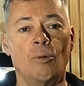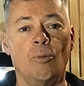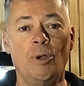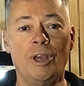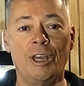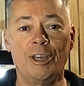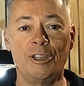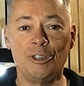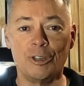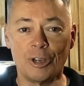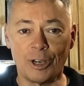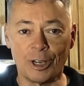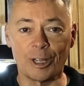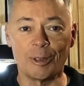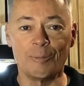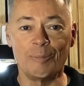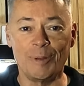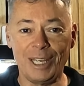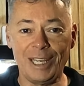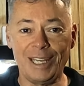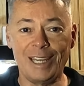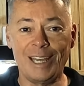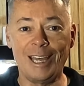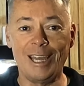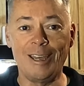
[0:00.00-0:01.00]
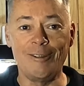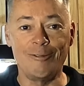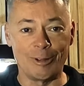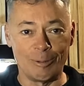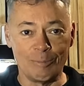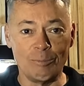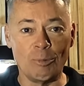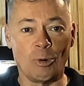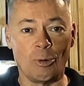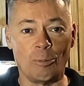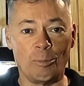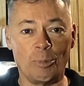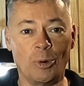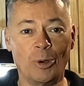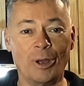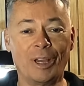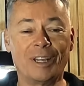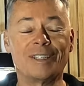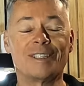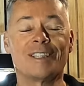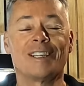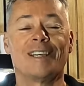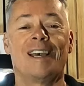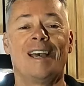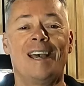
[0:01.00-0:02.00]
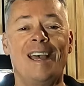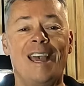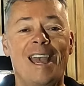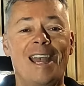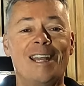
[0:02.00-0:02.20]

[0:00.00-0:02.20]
where you're going to be even more buoyant.